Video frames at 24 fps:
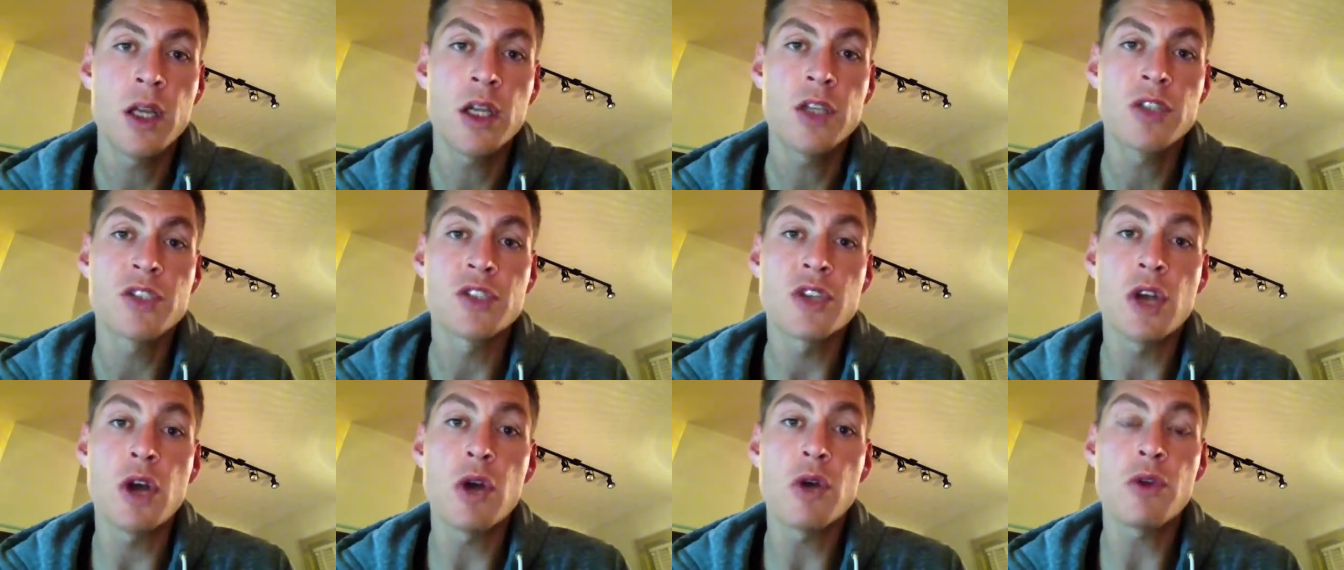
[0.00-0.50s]

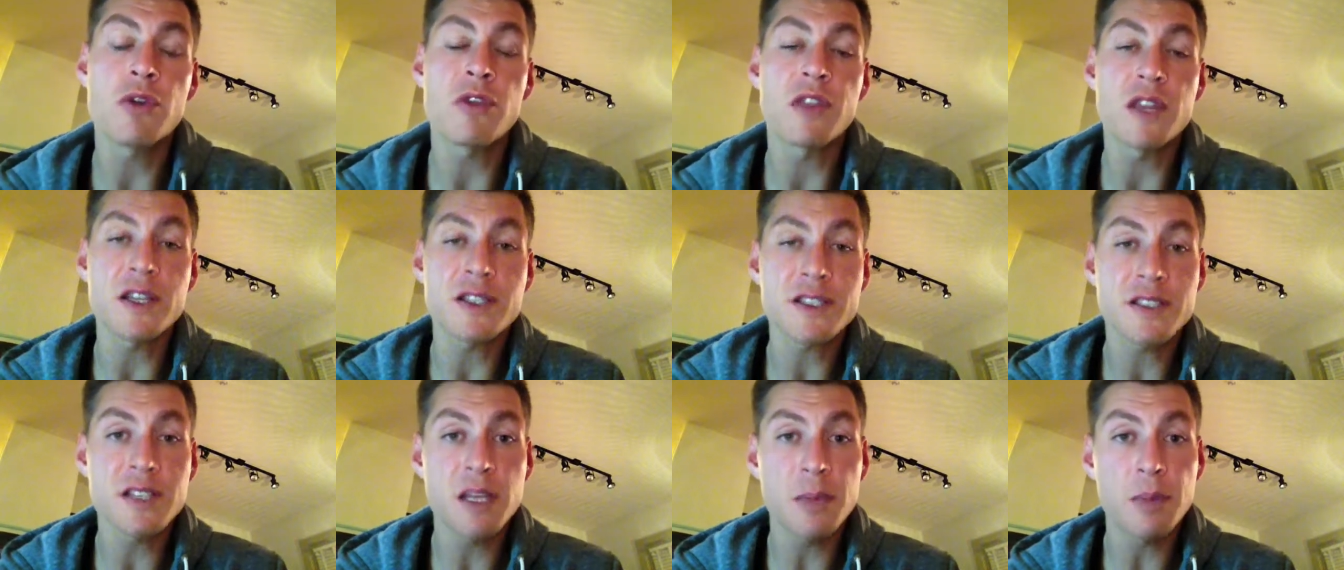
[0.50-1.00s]
So
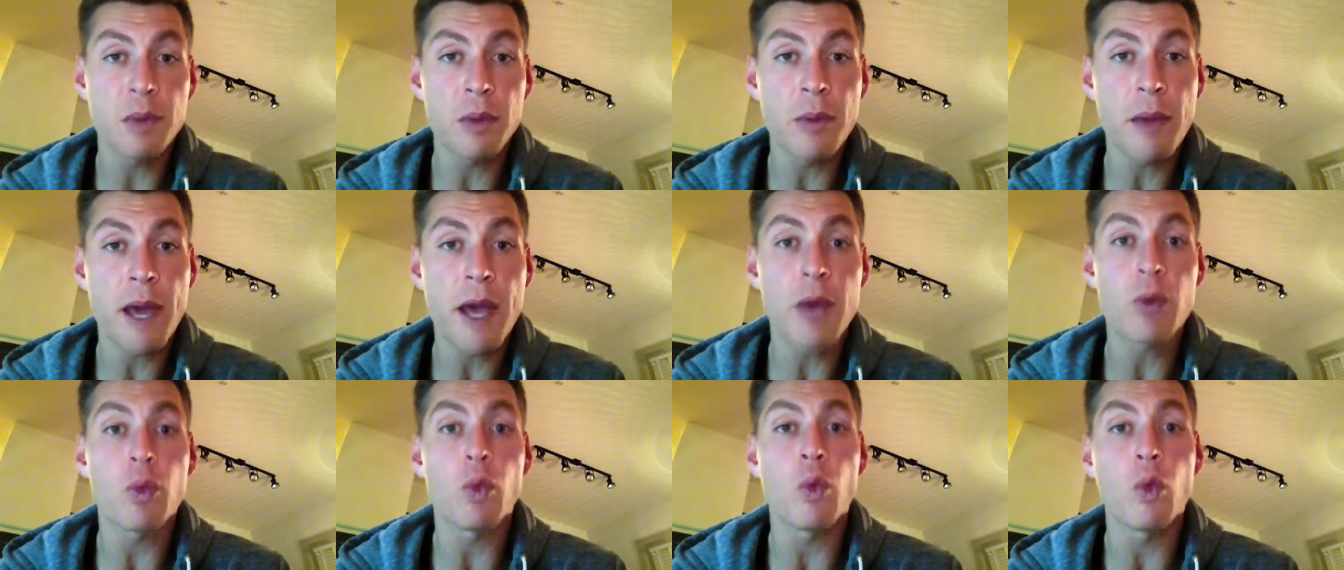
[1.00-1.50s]
this
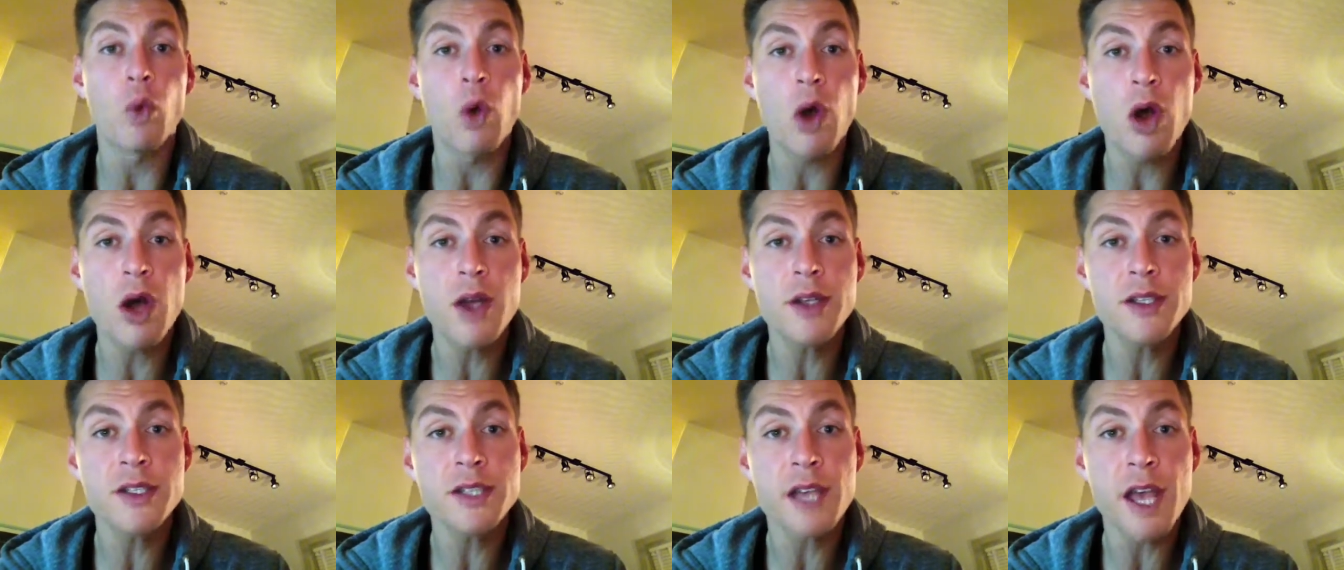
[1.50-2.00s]
diplomat
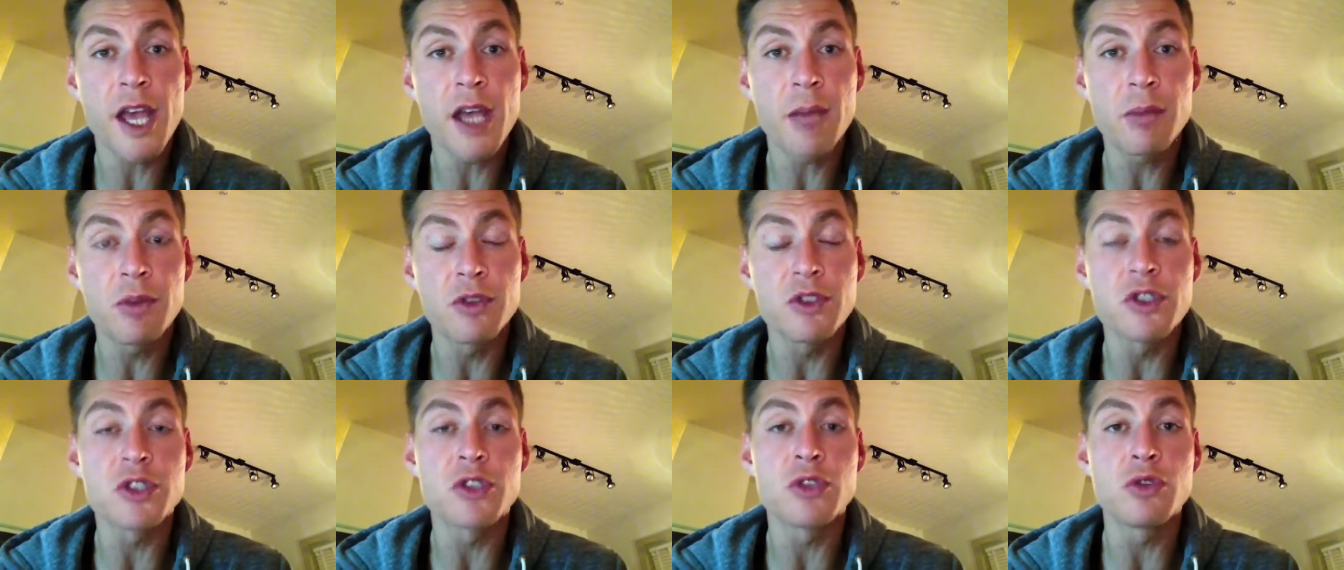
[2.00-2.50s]
was
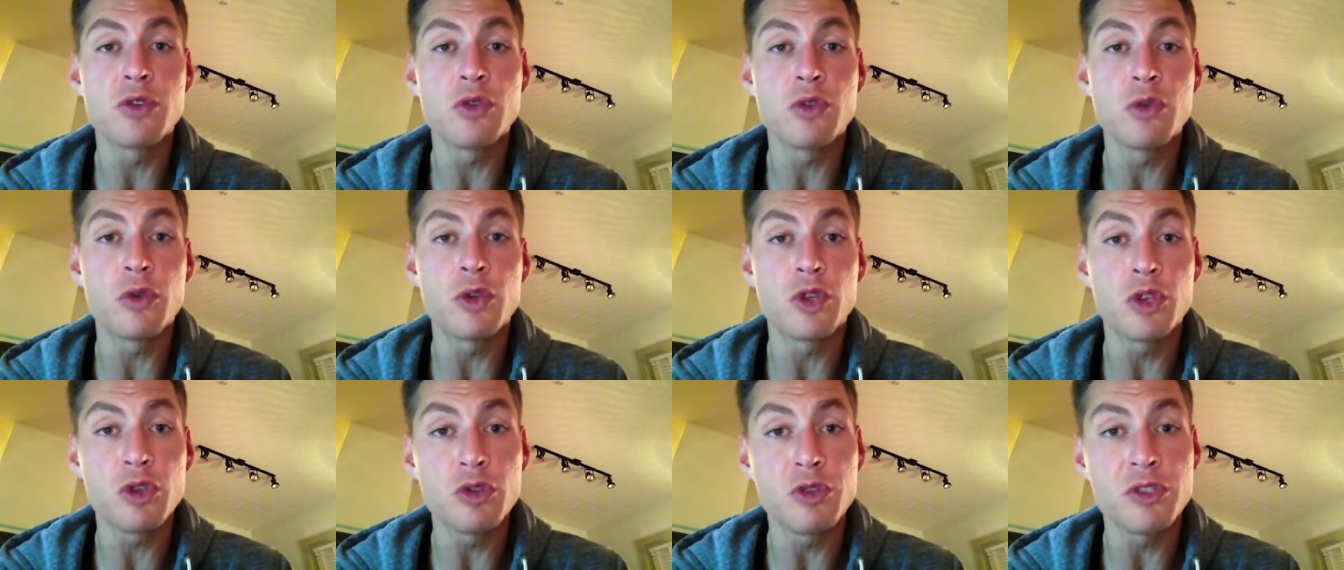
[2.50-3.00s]
able
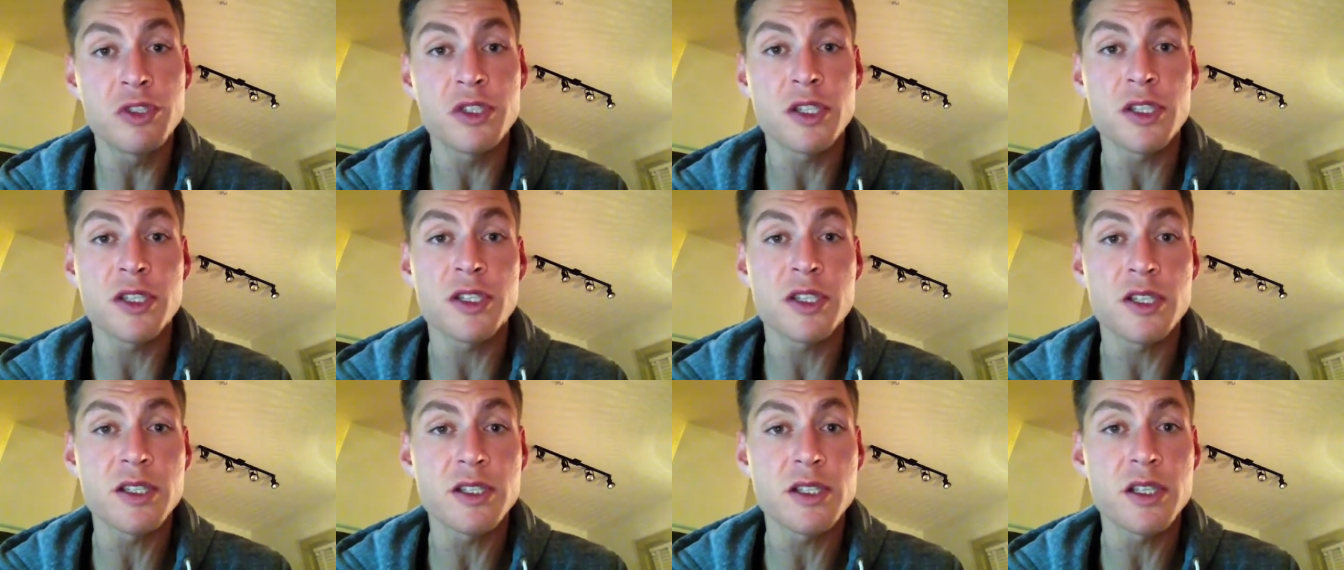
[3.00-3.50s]
to use
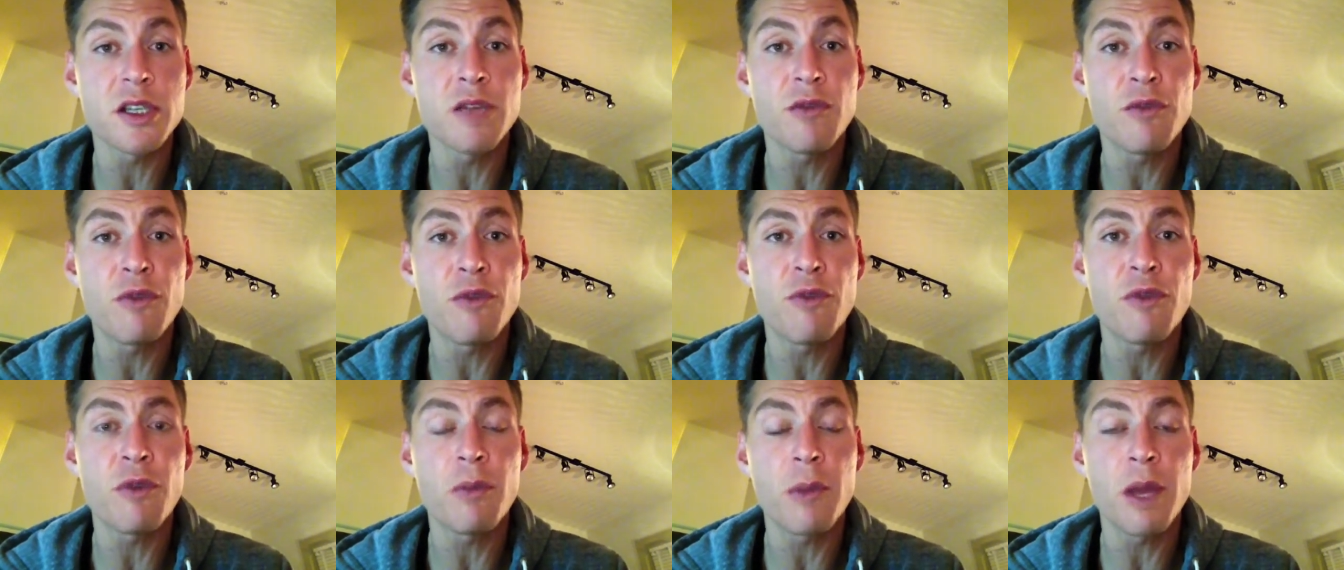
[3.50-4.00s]
the
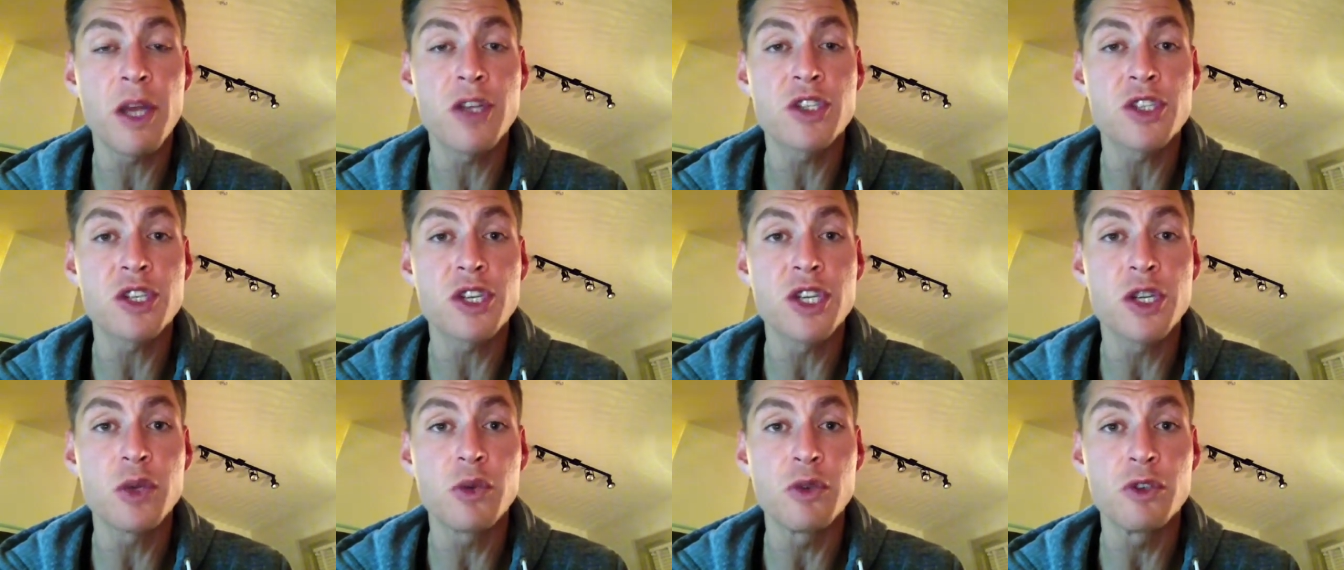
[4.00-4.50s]
sensitive
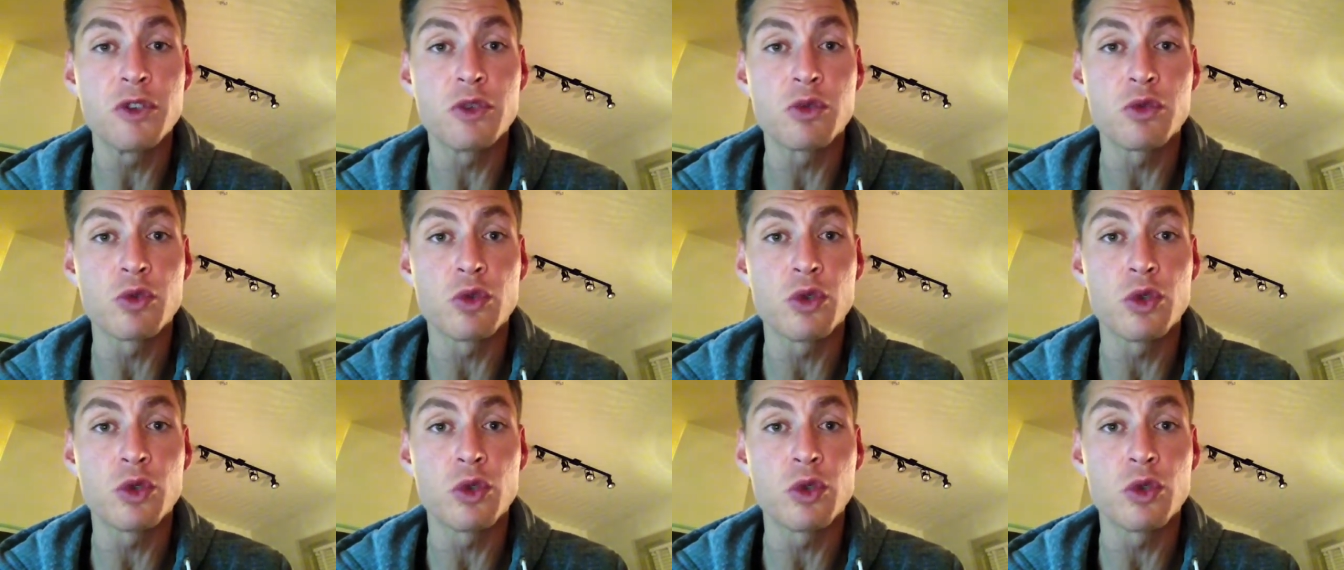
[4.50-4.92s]
information he was